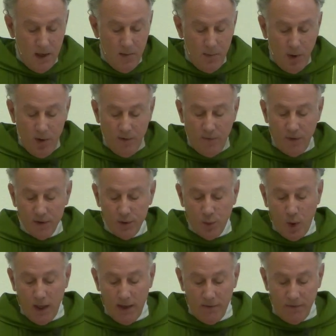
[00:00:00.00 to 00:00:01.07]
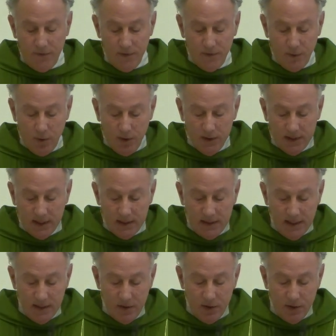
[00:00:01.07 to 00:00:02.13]
Potiphar's wife, of course,
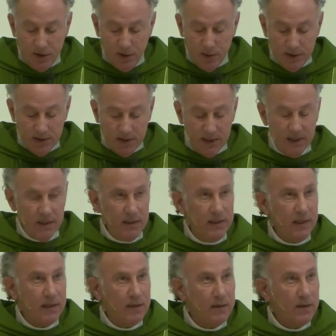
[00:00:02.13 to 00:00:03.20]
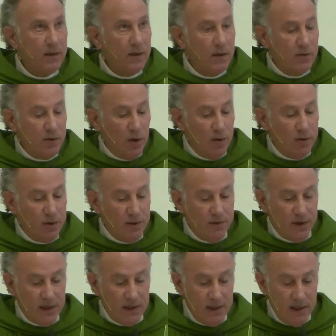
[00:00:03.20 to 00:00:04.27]
continues to insist, and Joseph
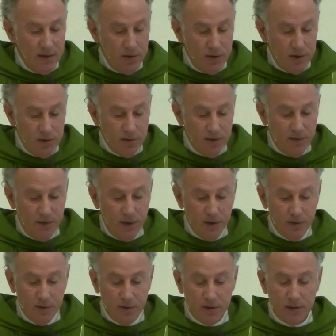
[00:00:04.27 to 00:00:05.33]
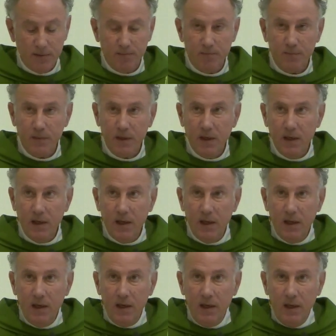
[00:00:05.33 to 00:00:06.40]
continues to refuse.
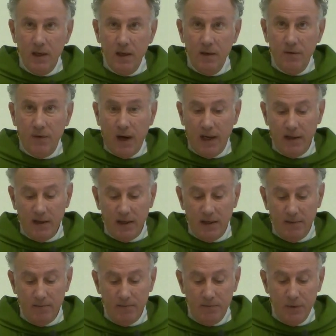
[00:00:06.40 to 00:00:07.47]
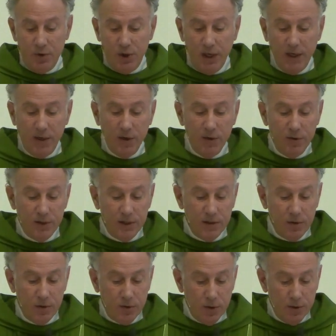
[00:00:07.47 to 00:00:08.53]
Finally, she accuses
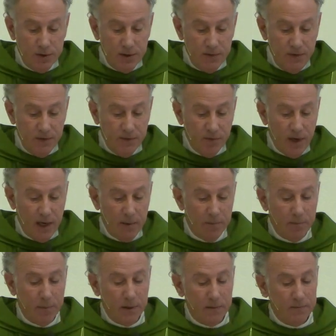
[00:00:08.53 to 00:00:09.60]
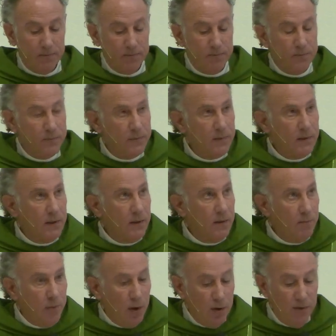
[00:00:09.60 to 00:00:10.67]
Joseph of rape.
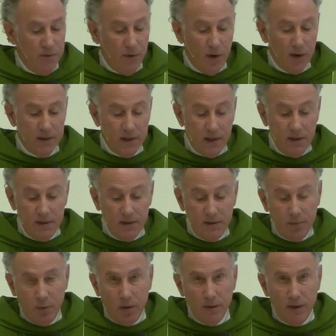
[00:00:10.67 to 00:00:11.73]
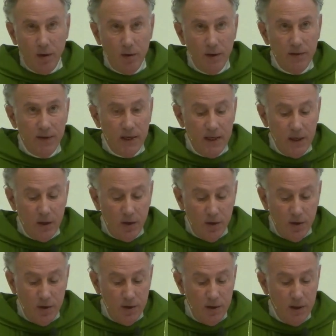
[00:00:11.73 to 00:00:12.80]
And Potiphar does, well, the only thing he
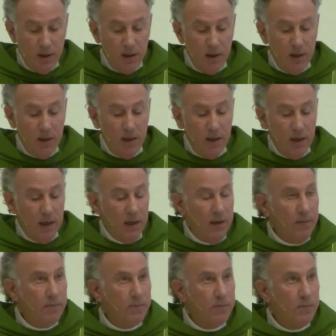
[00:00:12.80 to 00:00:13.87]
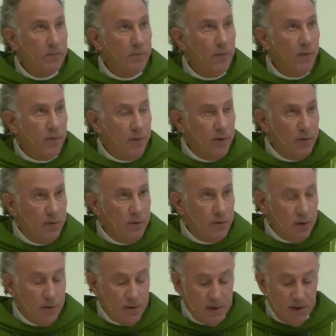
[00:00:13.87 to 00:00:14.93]
could, he threw
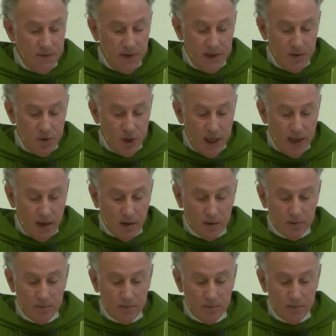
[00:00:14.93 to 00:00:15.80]
Joseph in jail.